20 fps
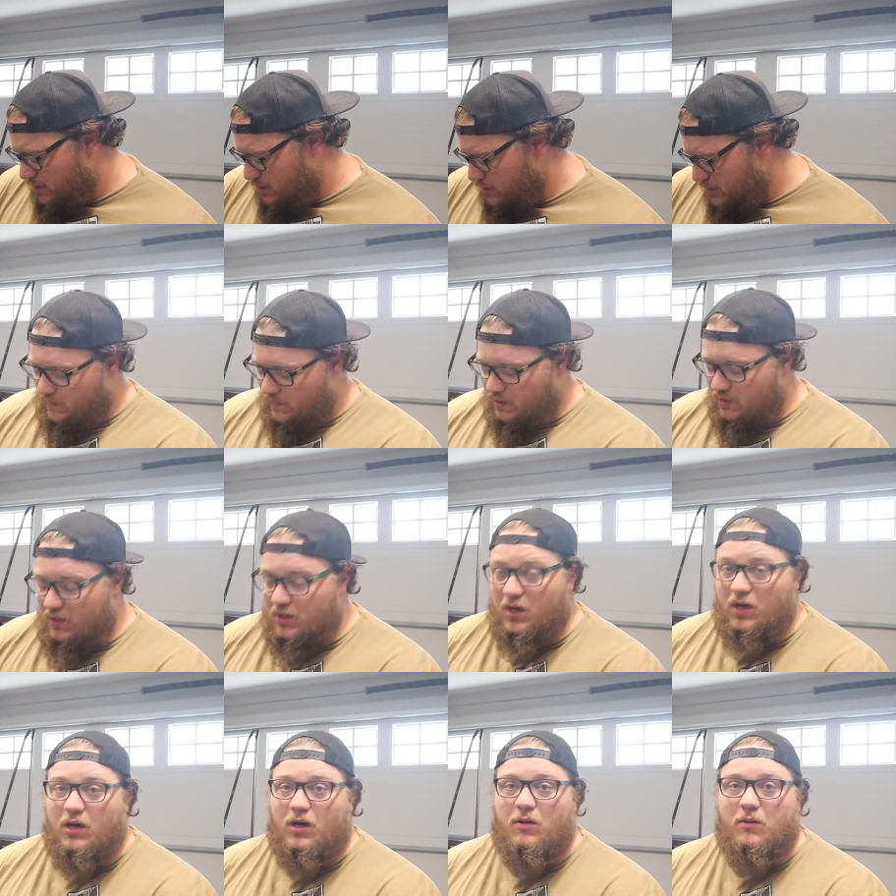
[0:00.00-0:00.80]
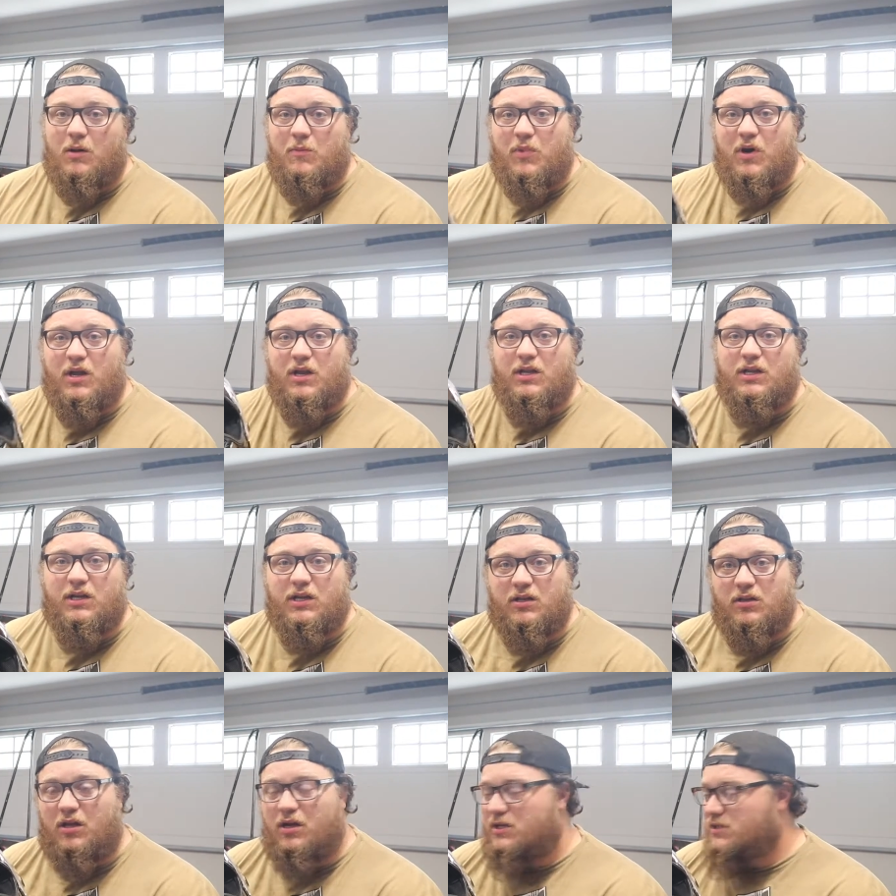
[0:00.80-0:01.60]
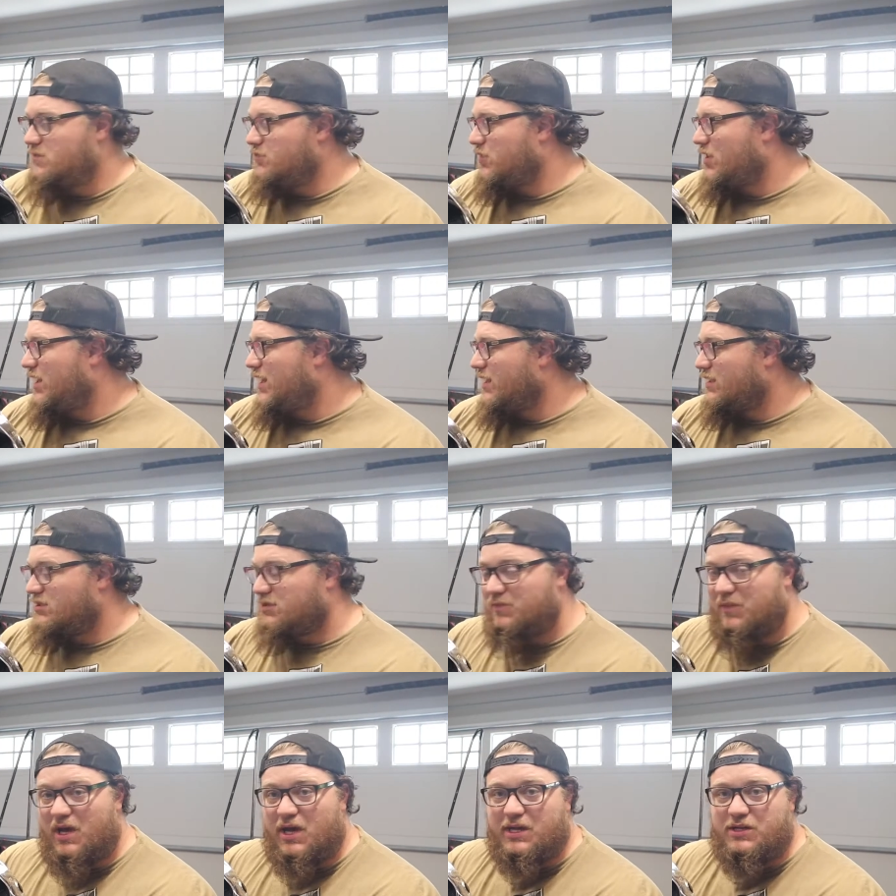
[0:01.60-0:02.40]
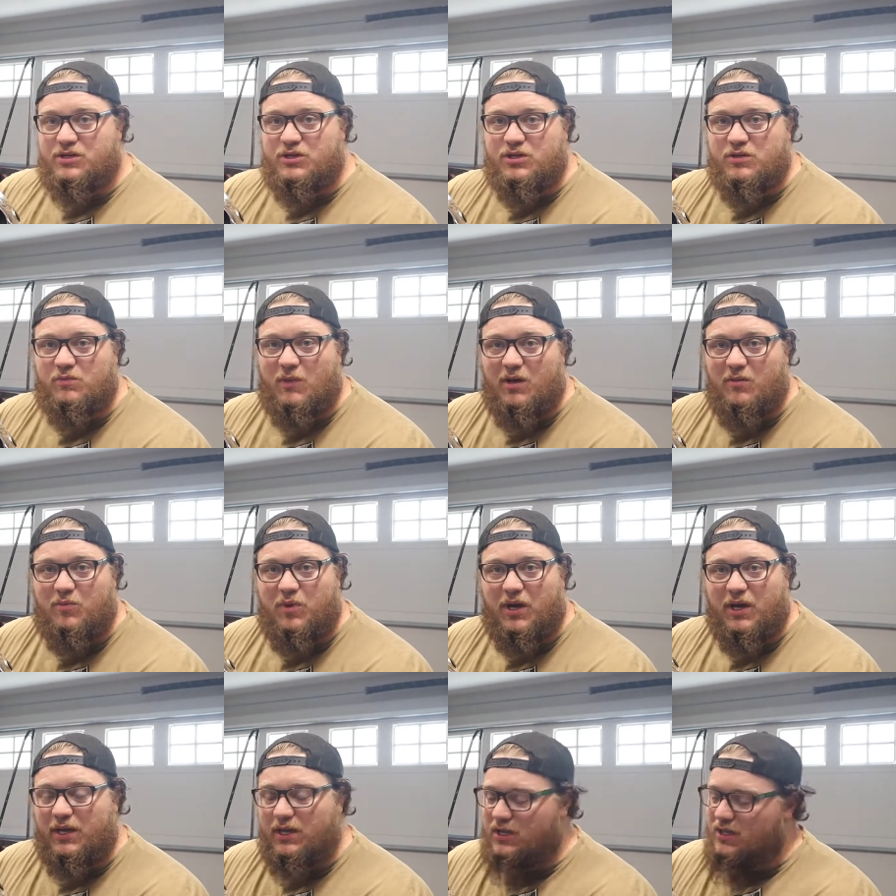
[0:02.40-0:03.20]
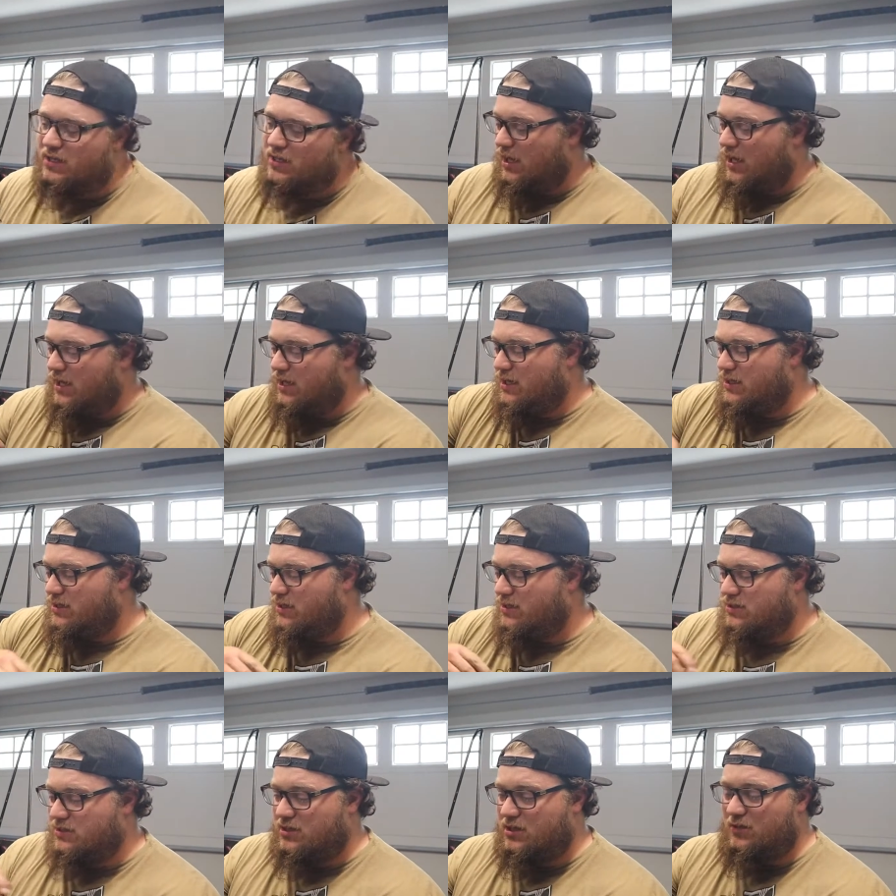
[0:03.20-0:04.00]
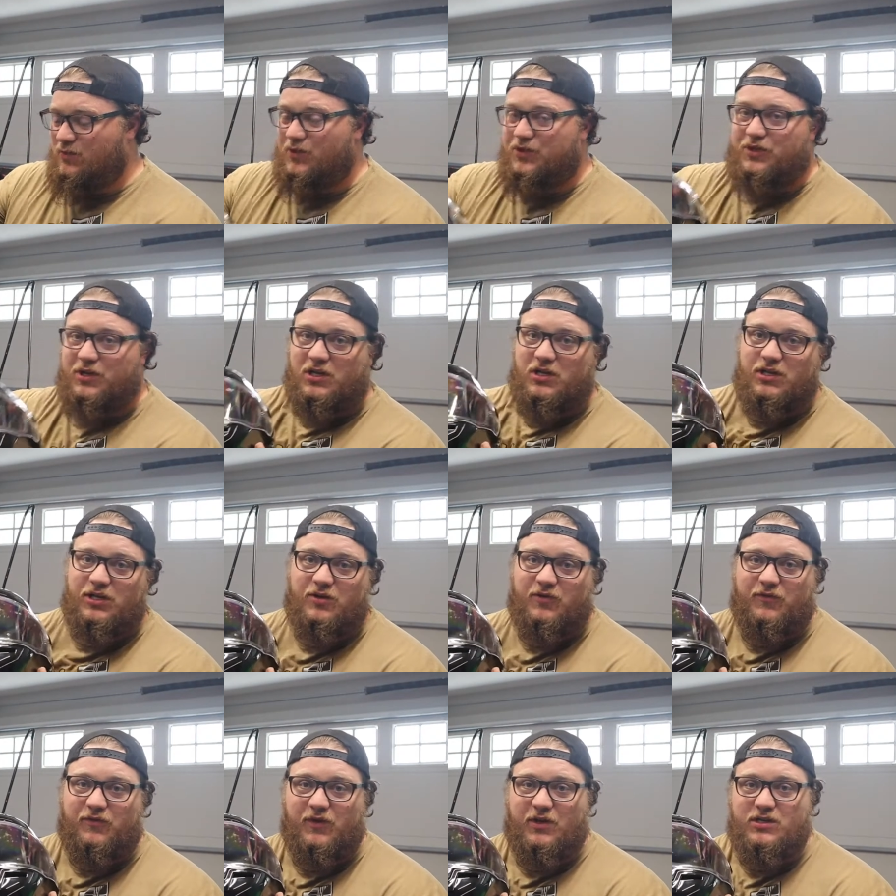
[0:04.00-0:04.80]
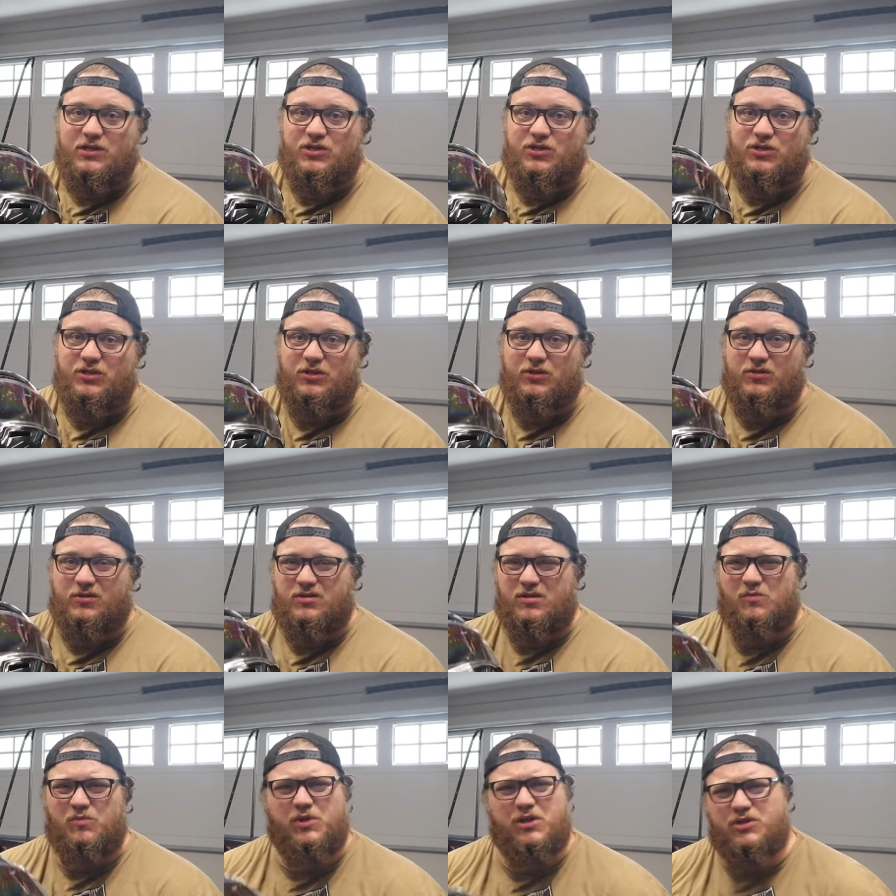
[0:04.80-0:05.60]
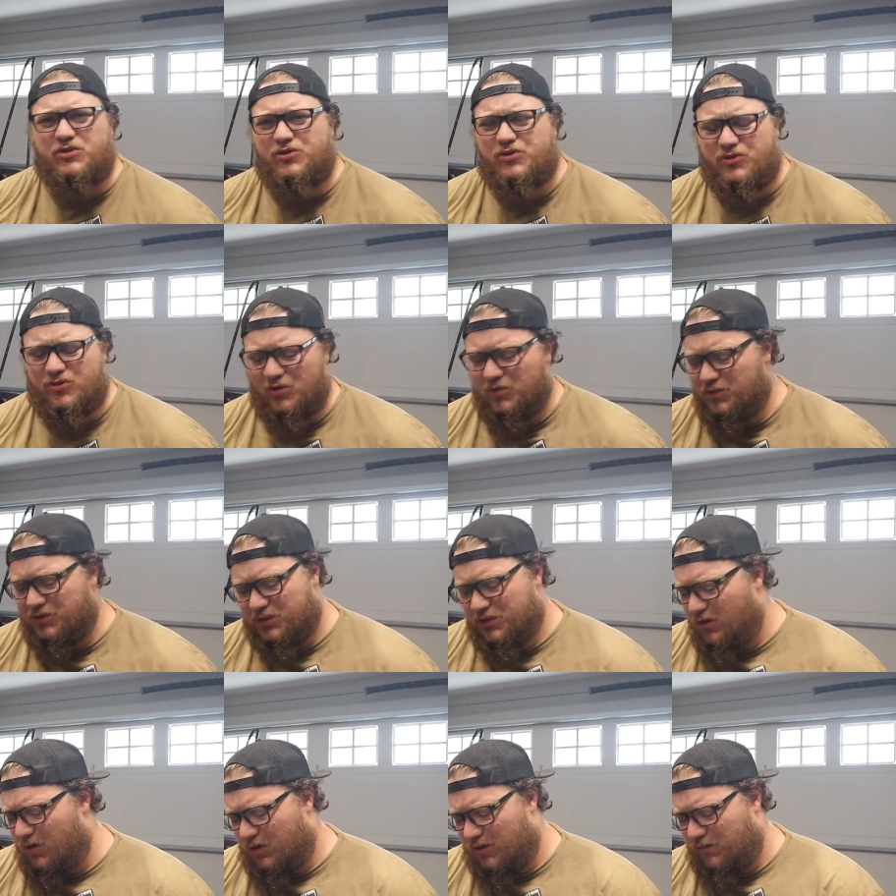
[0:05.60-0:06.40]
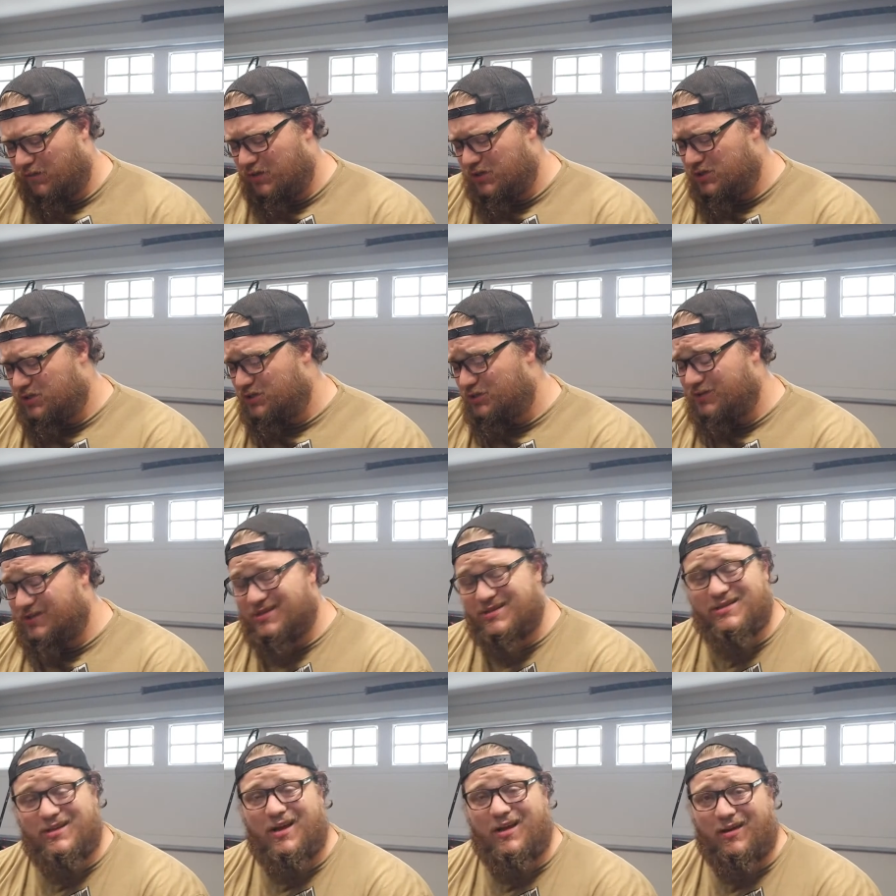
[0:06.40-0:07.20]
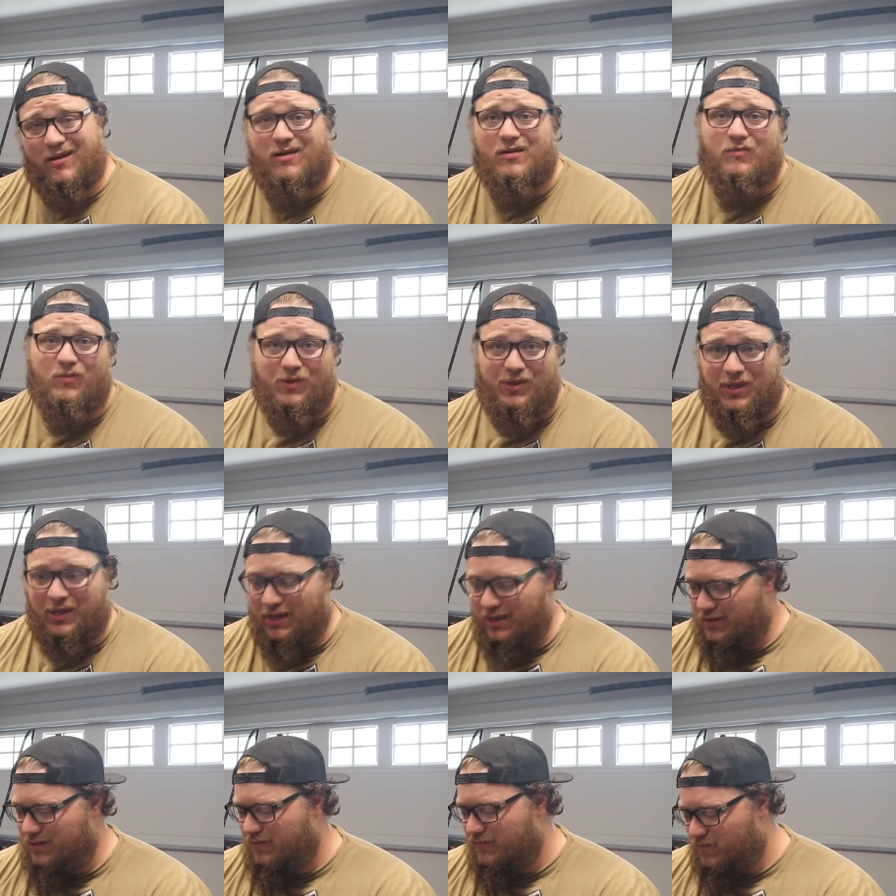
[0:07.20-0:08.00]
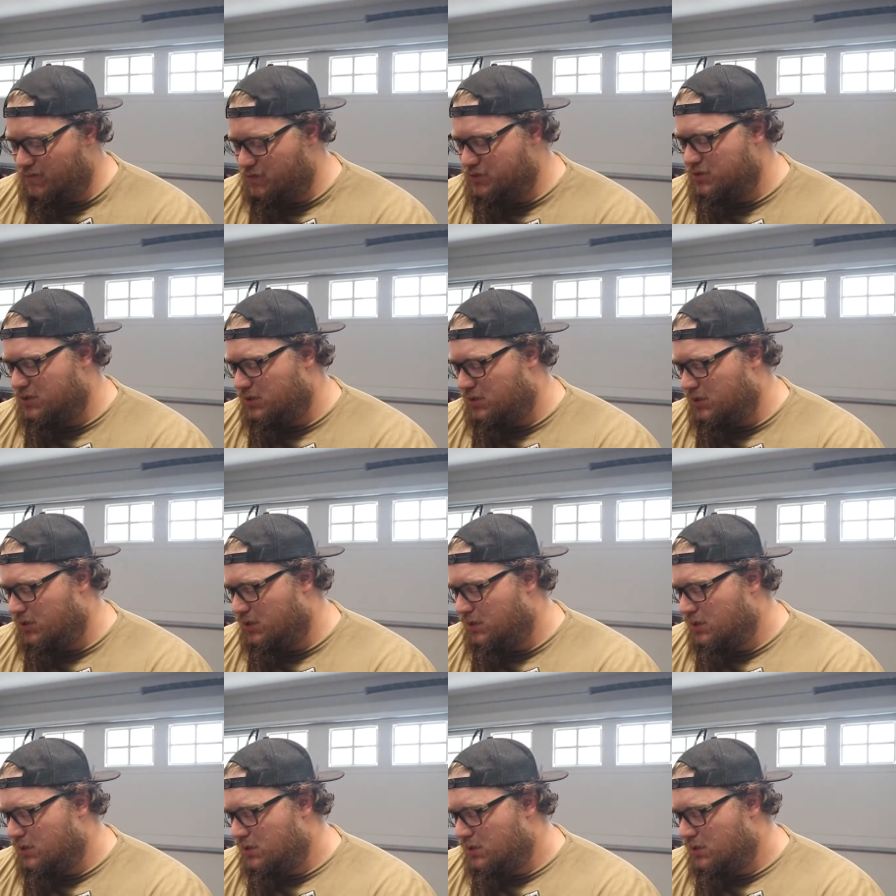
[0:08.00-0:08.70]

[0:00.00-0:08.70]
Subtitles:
I bought it in gloss black to match my bike, and it does come with the clear face shield. Some pictures show with the dark face shield does not come with that, unfortunately.